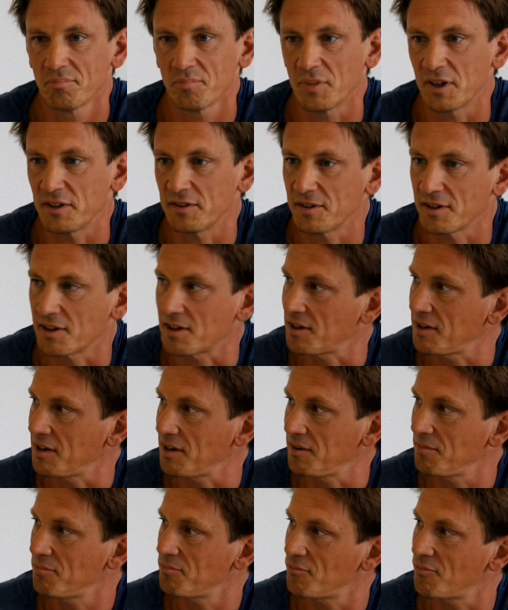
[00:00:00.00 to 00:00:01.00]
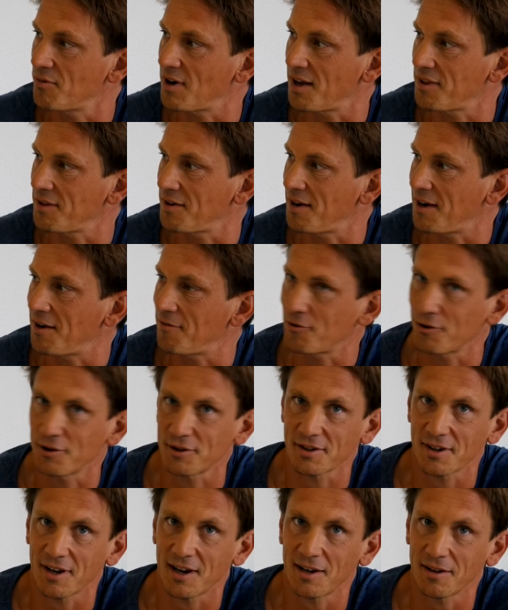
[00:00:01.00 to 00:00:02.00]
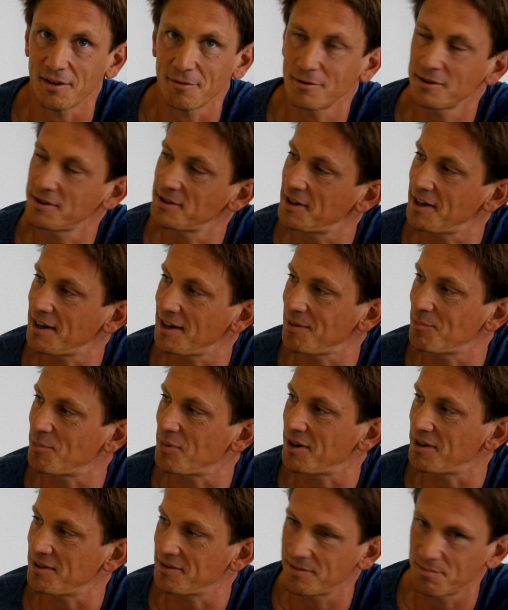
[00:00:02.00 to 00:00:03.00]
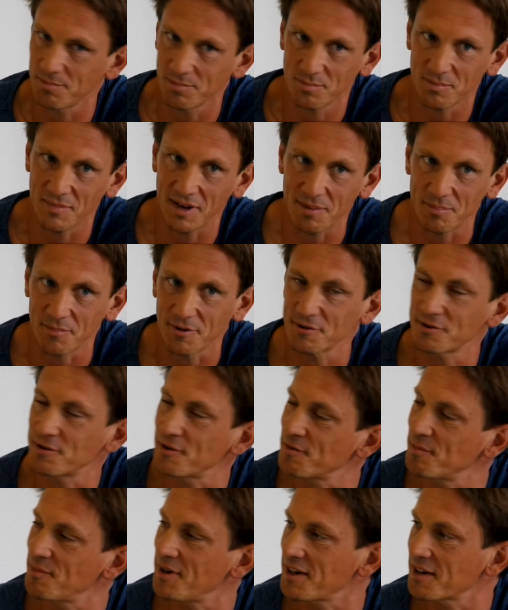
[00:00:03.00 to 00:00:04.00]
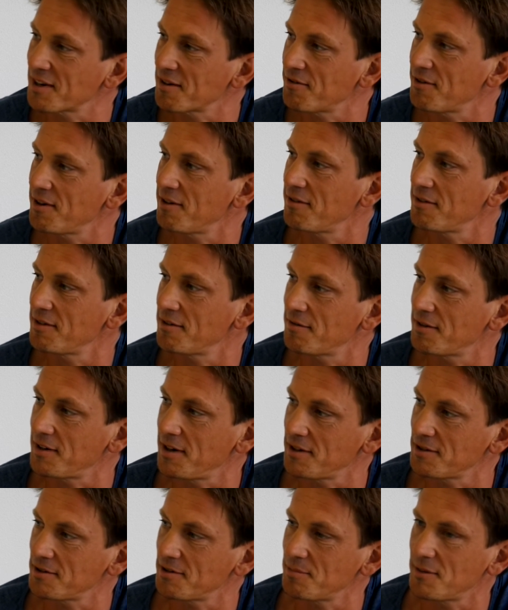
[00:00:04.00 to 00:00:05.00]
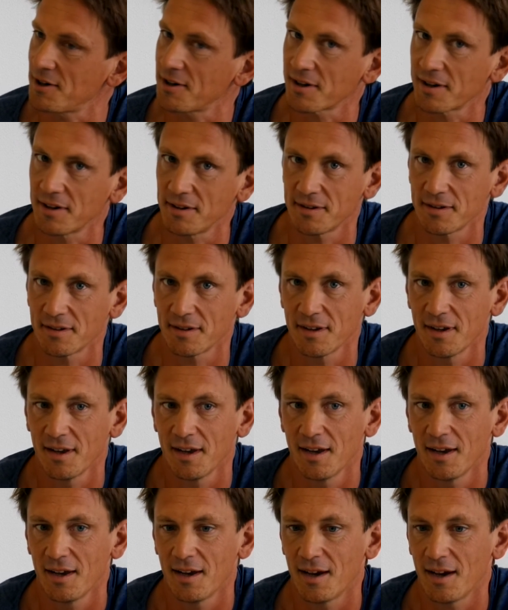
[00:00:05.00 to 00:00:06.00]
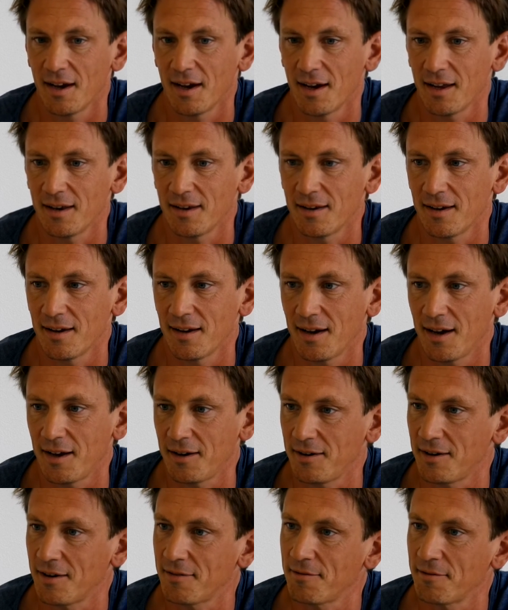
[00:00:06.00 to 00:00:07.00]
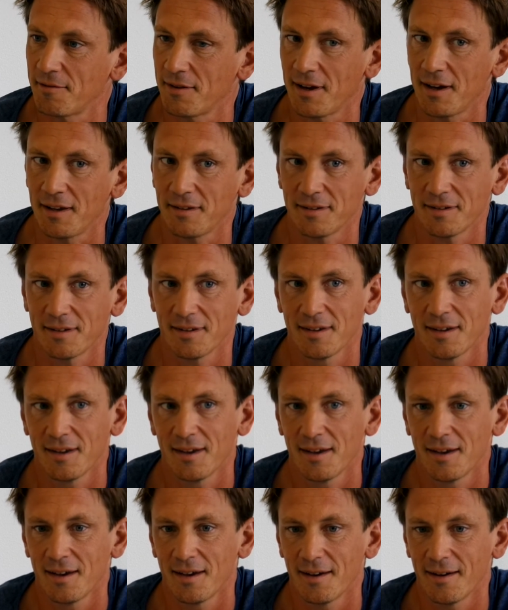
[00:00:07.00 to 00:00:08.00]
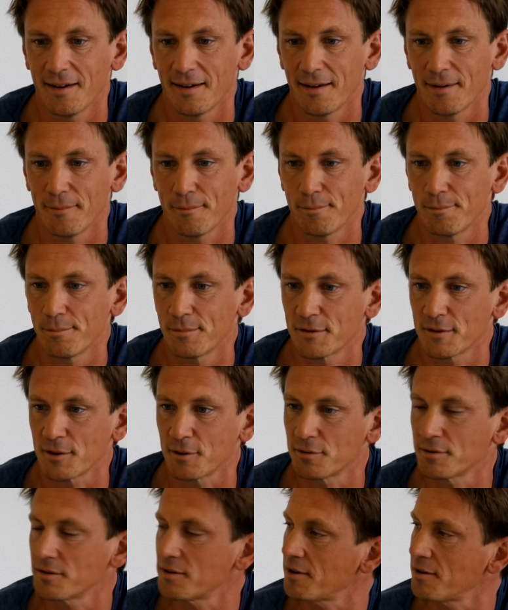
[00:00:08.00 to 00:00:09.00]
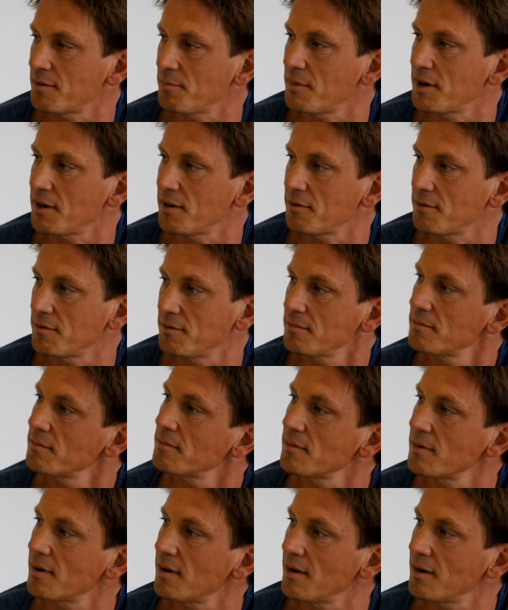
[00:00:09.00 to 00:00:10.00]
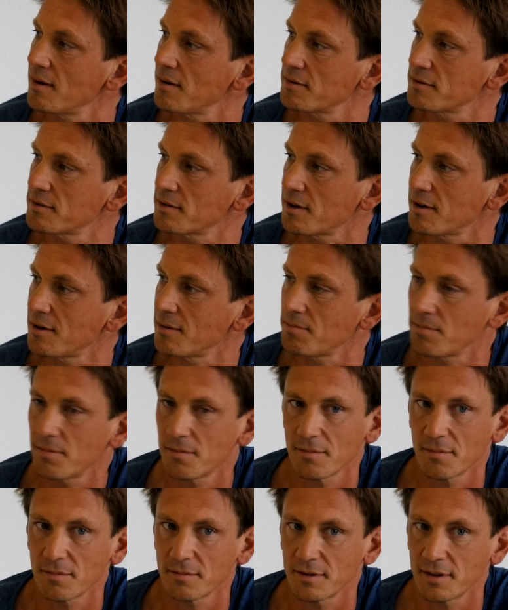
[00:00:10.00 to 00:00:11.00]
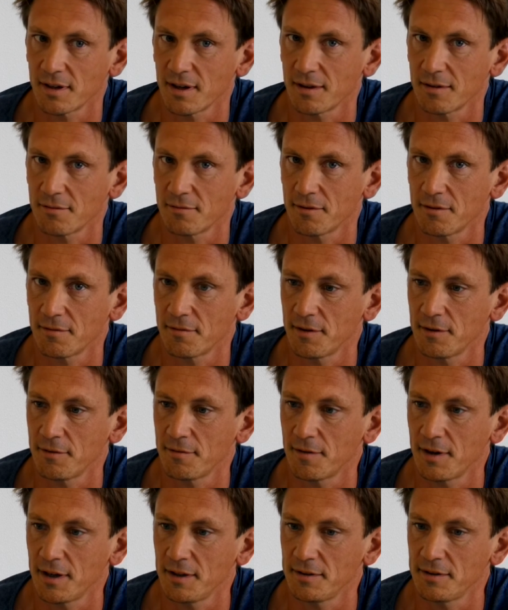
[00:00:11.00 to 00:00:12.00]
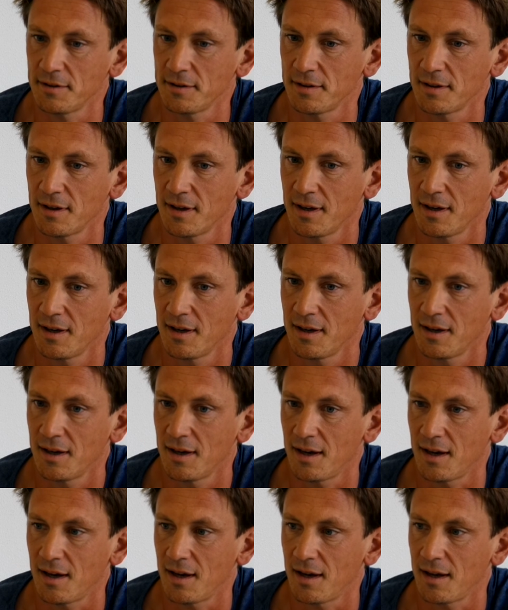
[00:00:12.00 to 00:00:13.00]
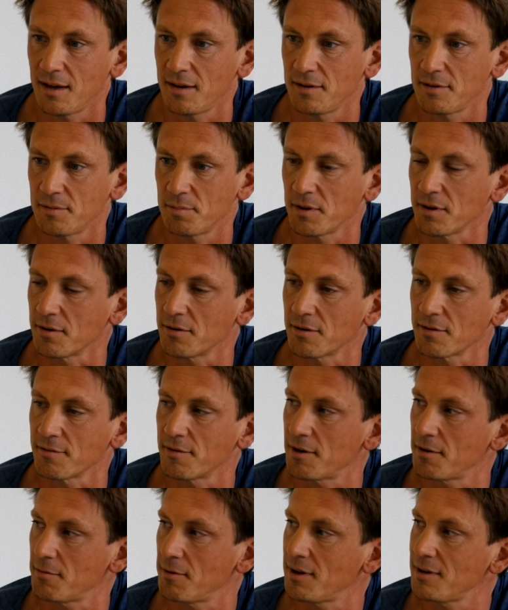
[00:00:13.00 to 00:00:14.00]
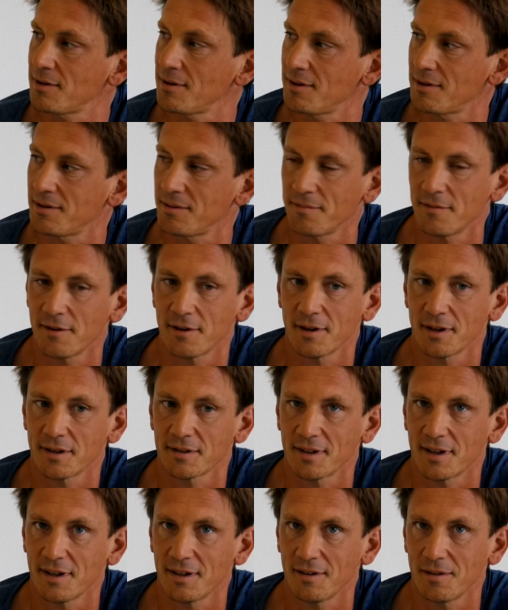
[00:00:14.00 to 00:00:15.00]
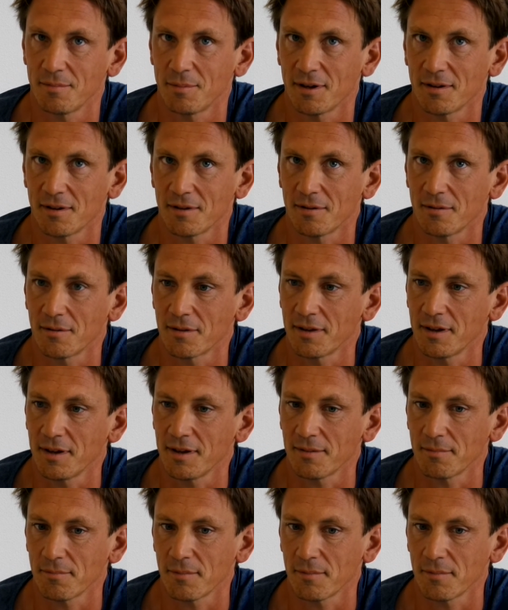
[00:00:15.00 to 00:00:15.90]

Basically rather average guy, you would say, but made most of my career in the financial markets and had enough of that. So started my own startup together with a few friends, and it's been going very well, and I'm very excited about the whole thing,